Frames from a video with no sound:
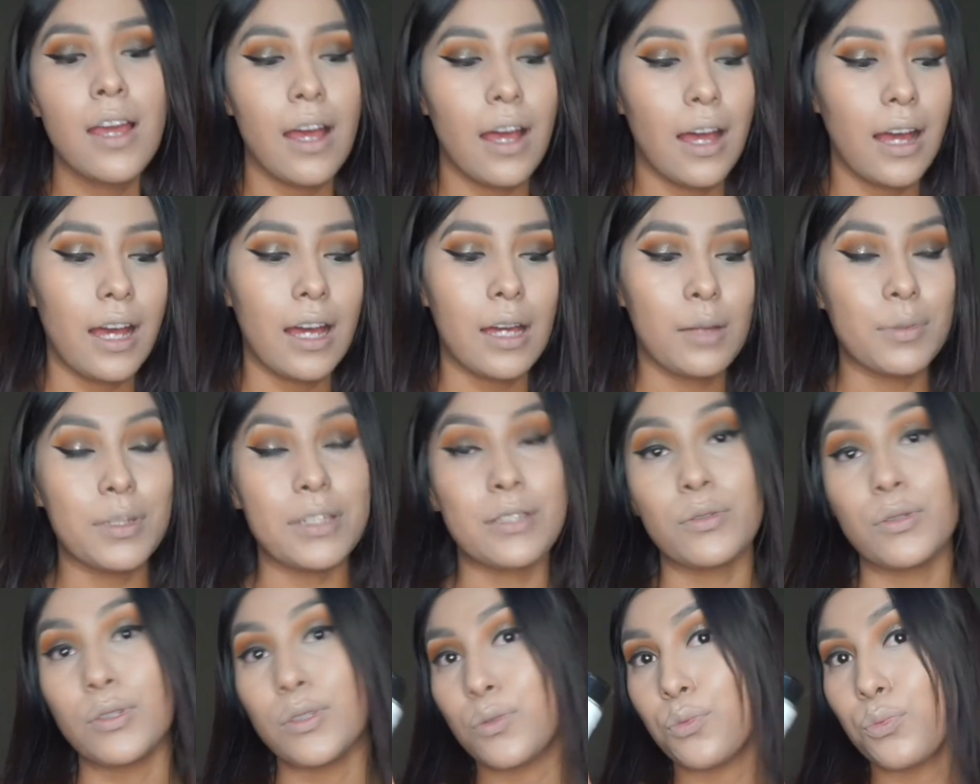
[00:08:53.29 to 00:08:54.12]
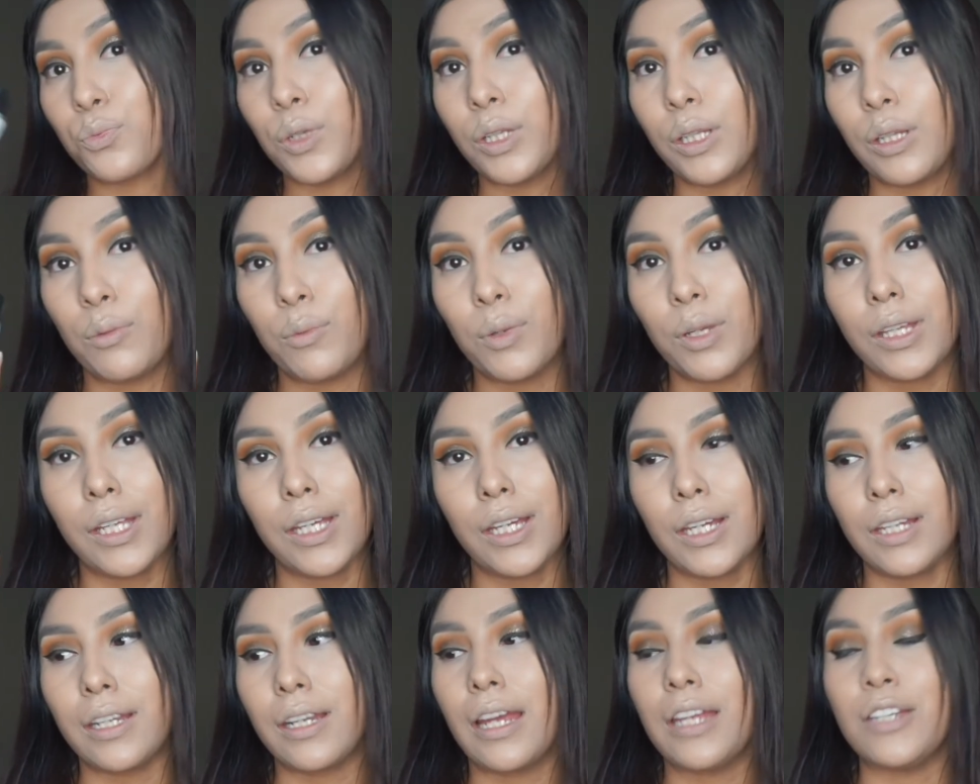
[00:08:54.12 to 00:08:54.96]
Um, this one's really, really
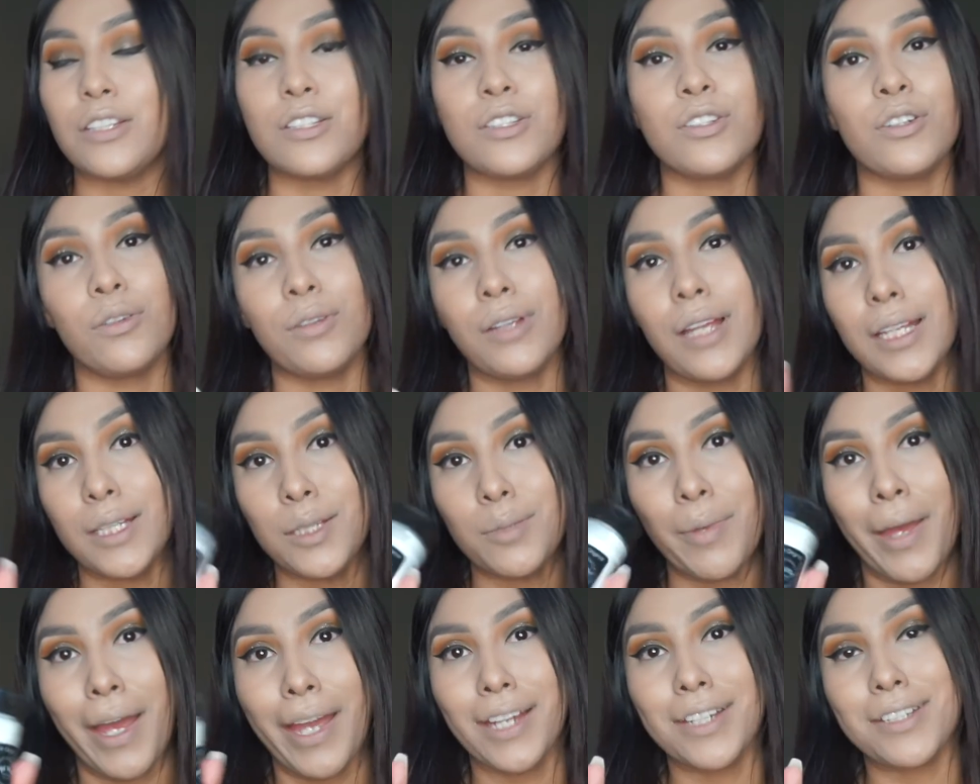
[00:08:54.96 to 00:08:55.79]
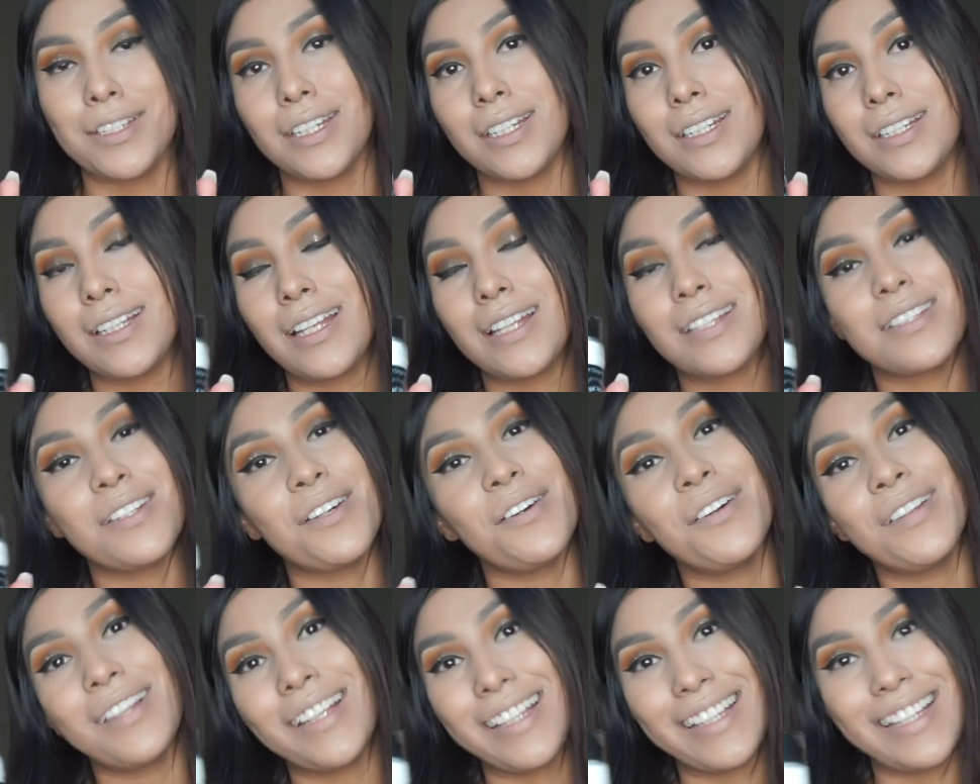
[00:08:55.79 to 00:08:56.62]
good. I just don't like the packaging. That's the
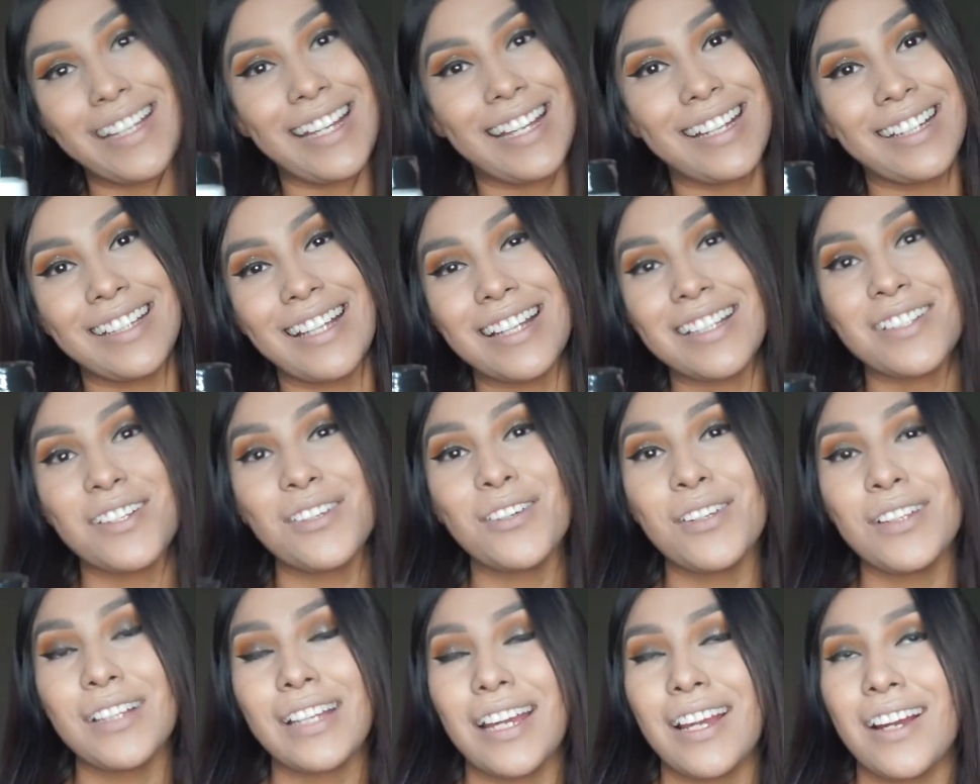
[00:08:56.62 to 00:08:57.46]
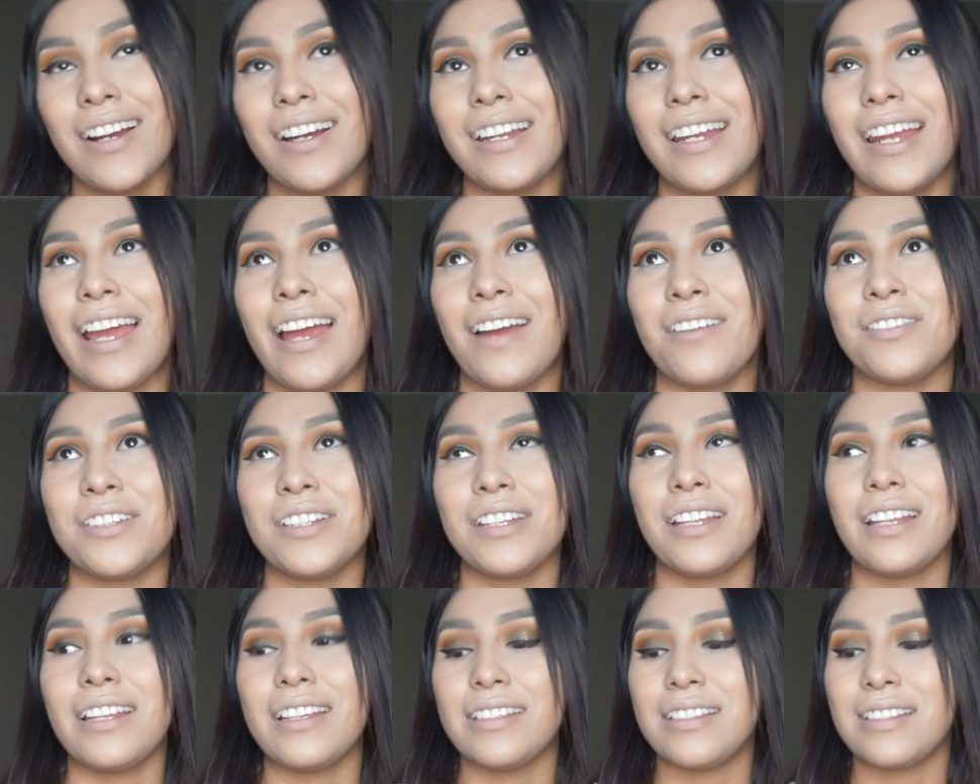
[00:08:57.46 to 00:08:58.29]
only thing. That's the only con I have to
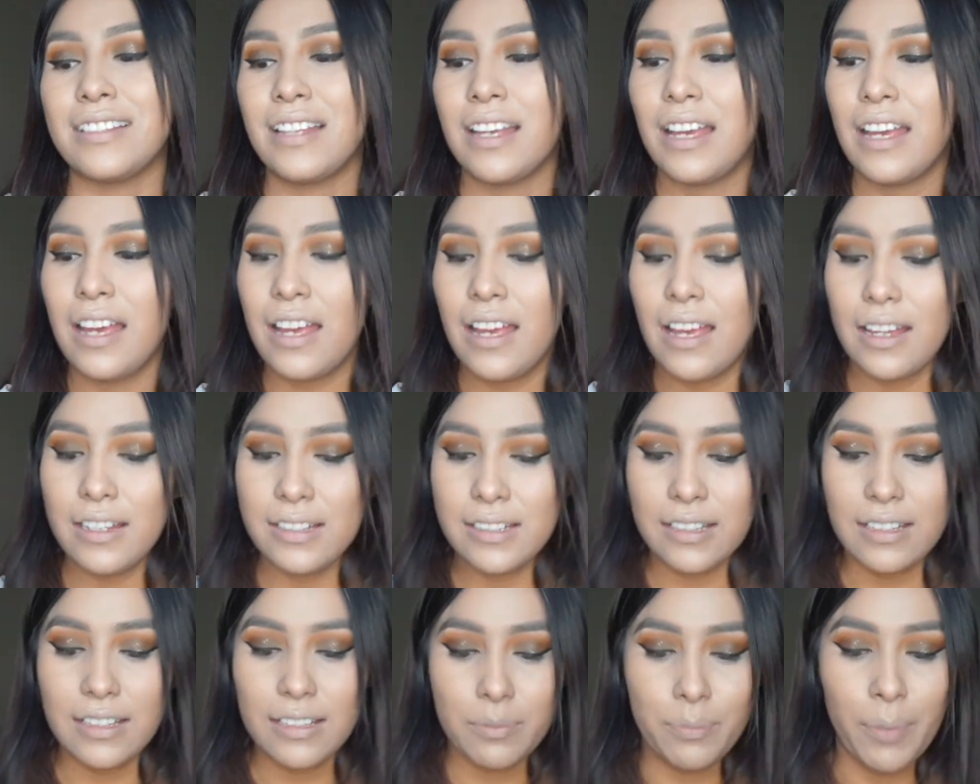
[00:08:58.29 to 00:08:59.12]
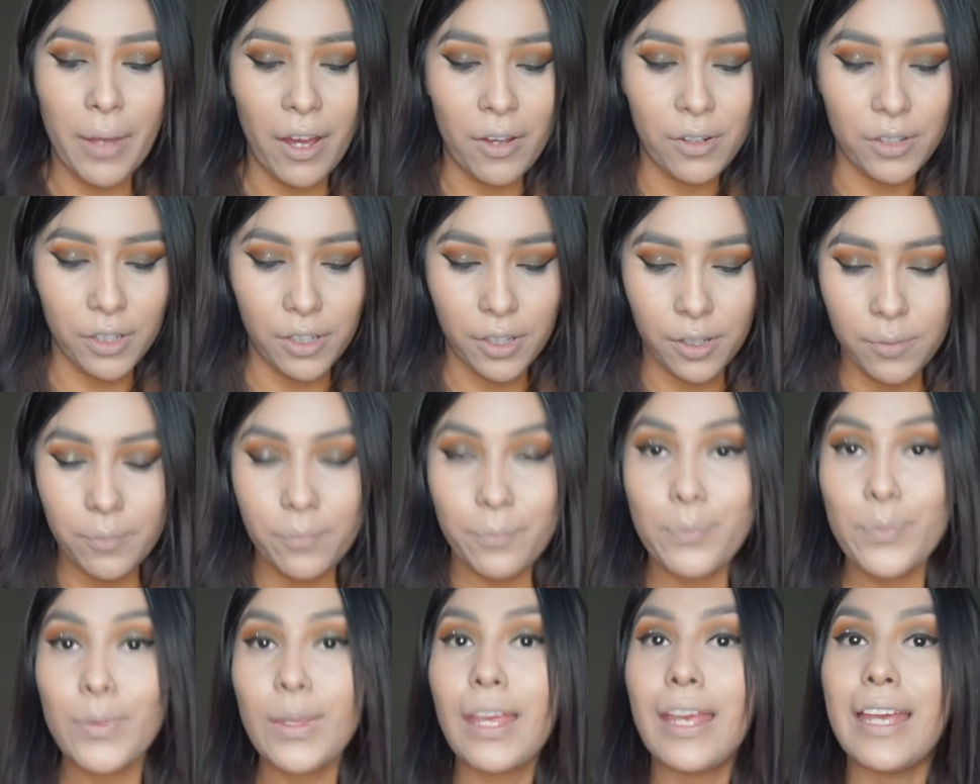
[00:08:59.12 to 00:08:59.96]
this, to this powder
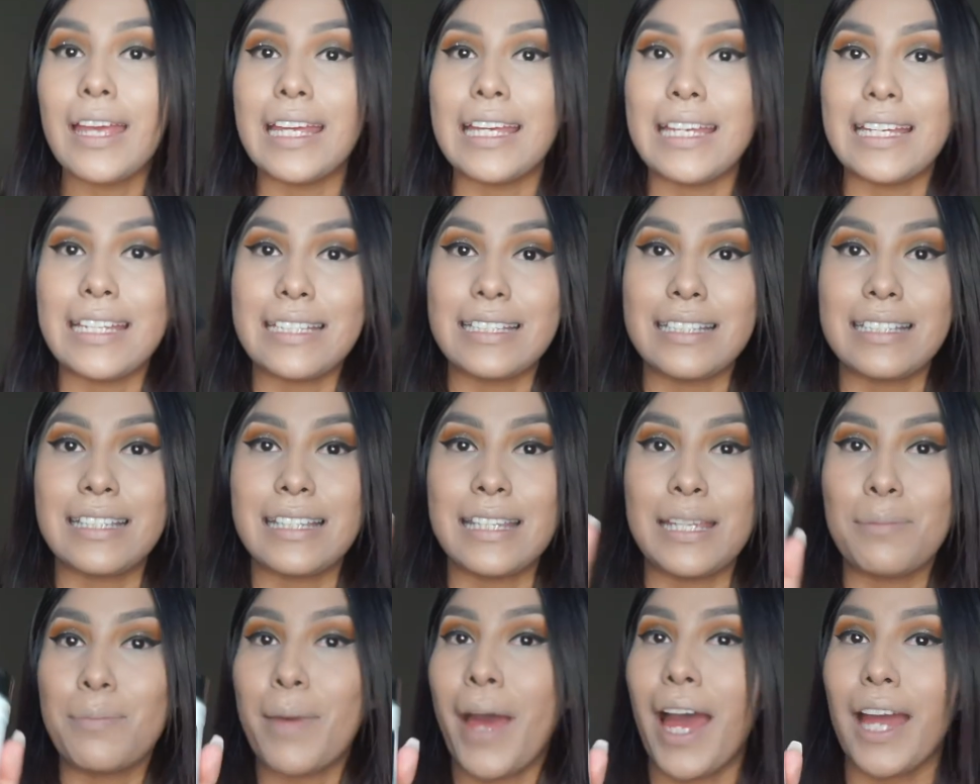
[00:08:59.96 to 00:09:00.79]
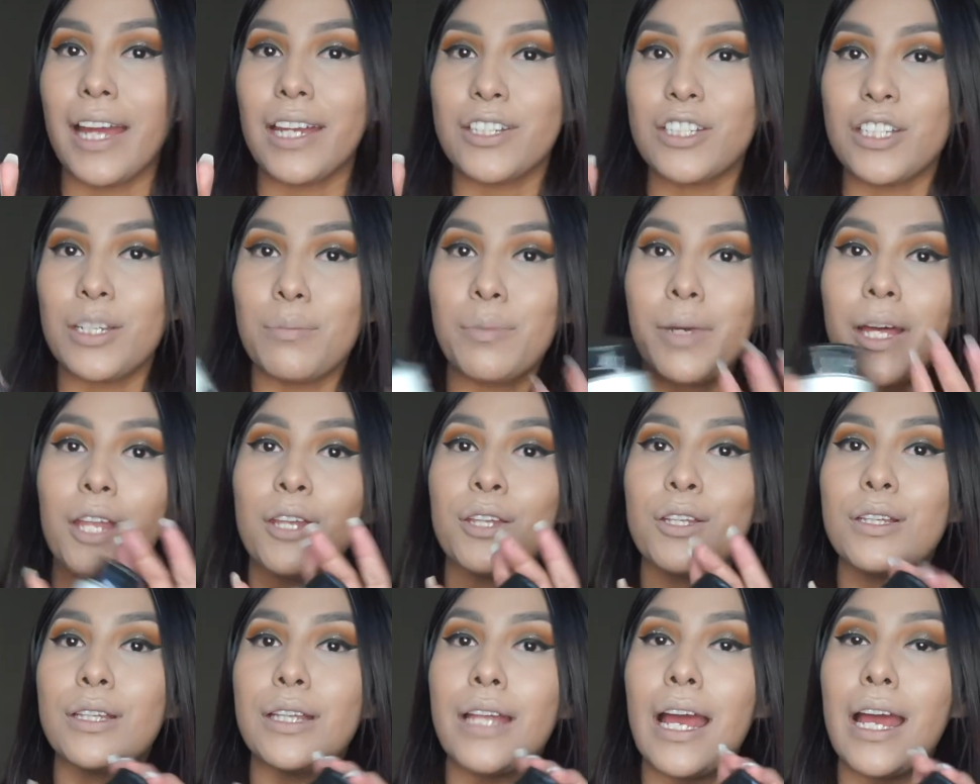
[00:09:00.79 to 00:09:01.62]
is the packaging but
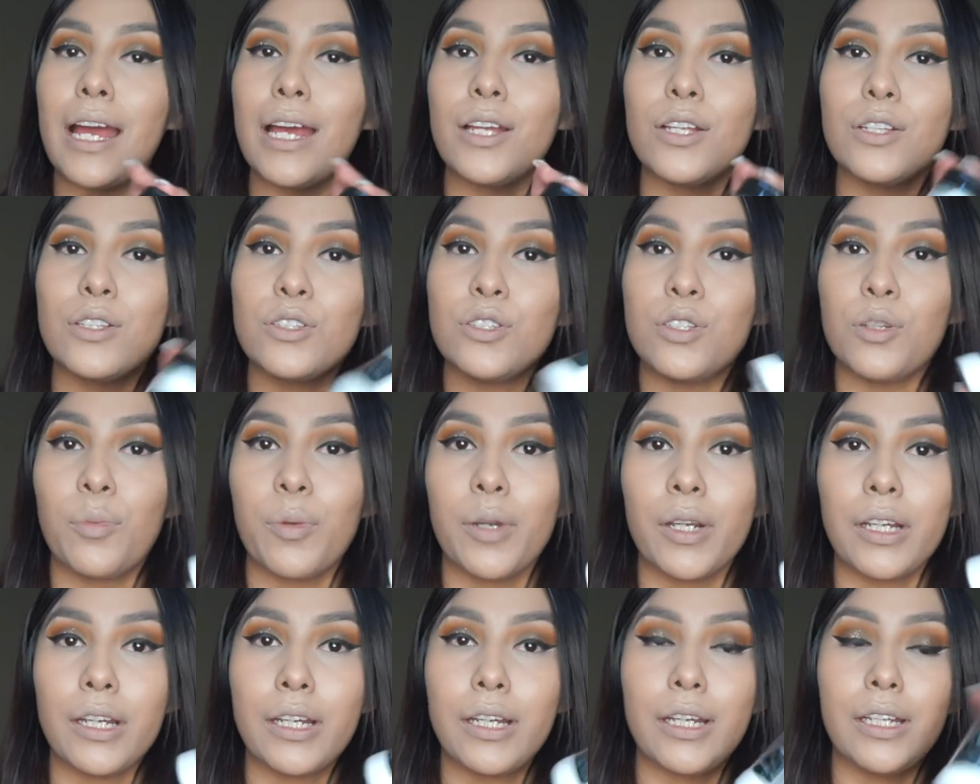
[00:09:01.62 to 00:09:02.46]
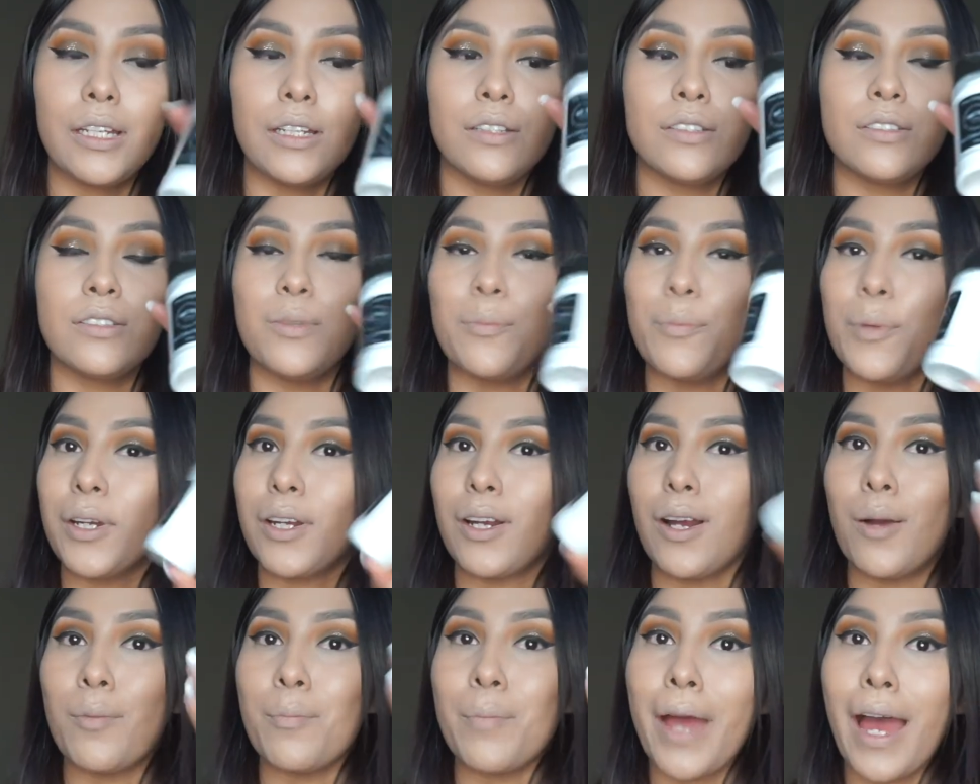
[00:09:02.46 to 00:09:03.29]
other than that super good super
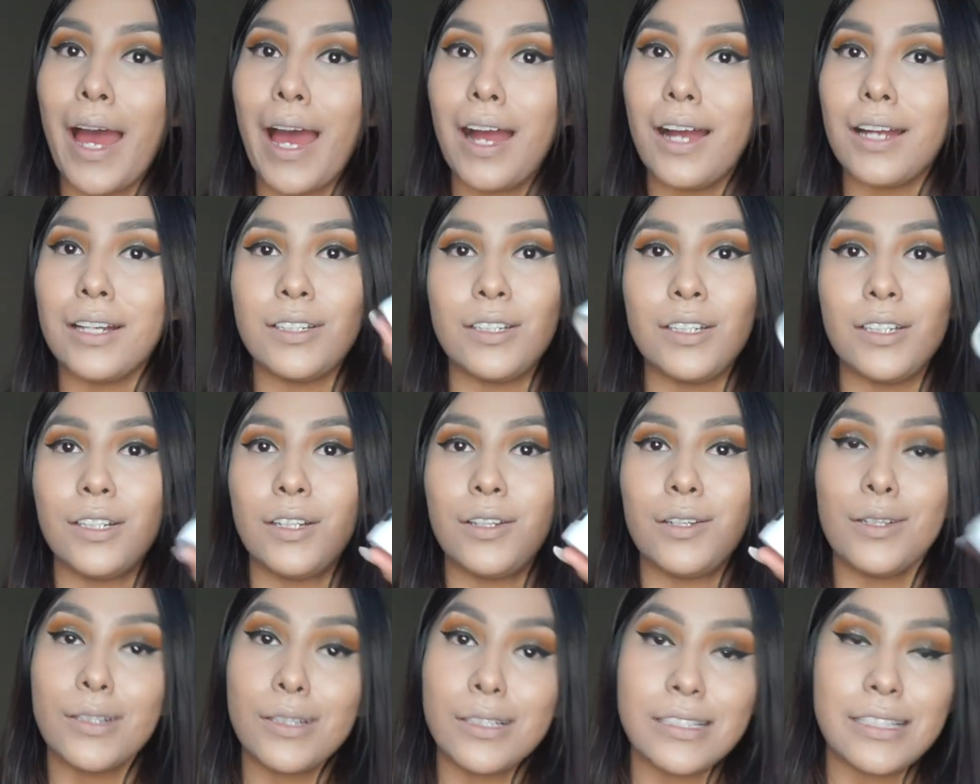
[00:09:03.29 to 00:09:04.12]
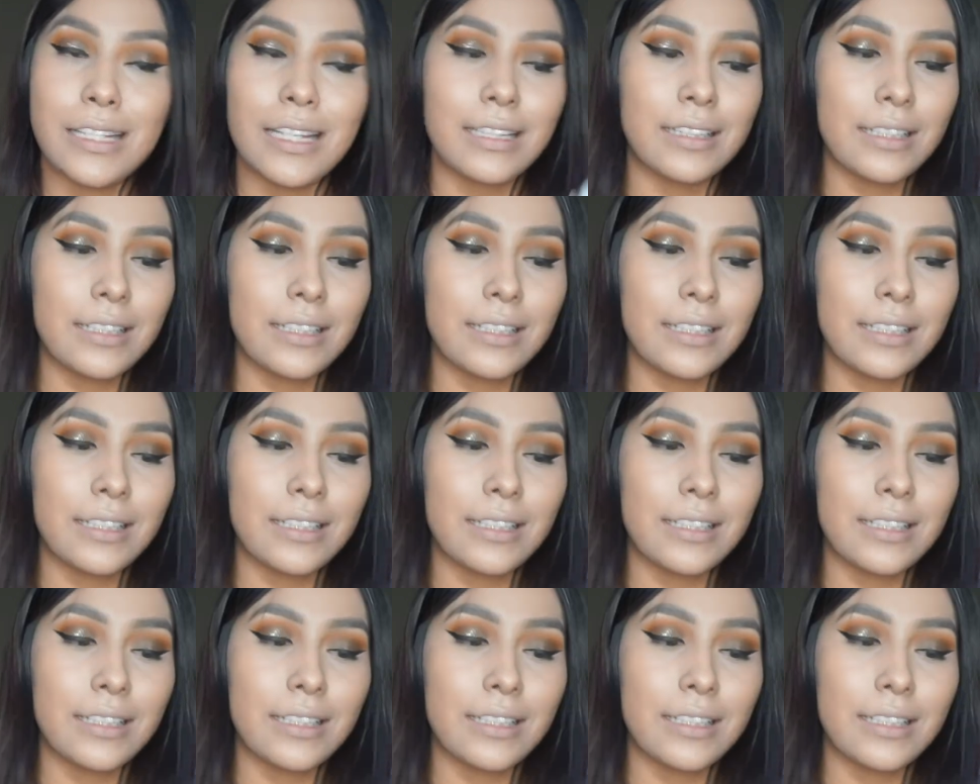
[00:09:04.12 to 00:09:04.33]
compact you know you can take